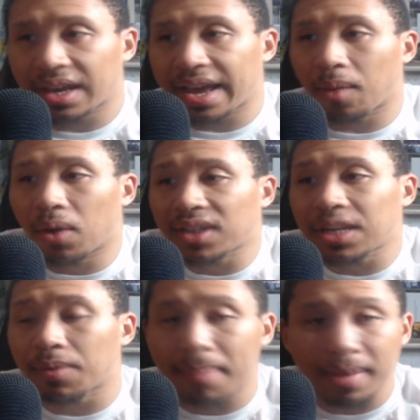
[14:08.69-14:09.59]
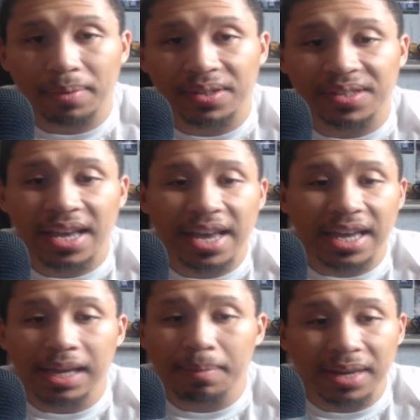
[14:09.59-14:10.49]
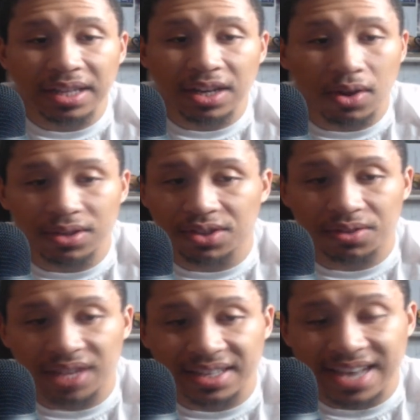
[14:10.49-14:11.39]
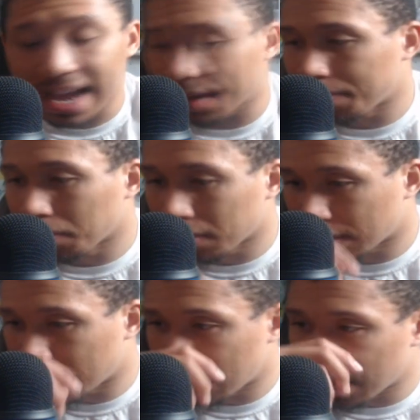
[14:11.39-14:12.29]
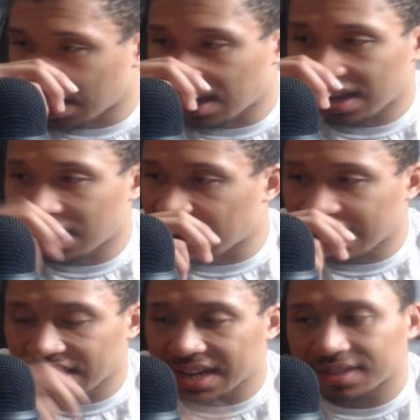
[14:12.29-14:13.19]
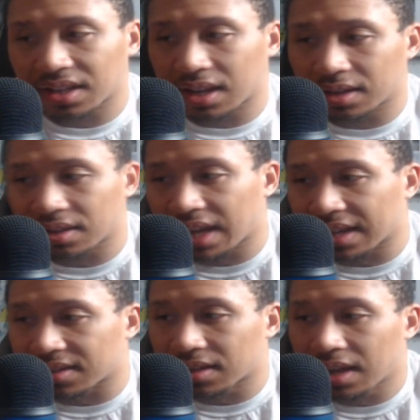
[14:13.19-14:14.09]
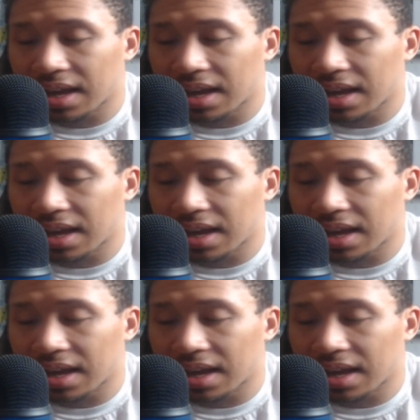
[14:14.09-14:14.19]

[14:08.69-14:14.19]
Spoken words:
And once he remembers, he immediately goes into the attack against Gaze.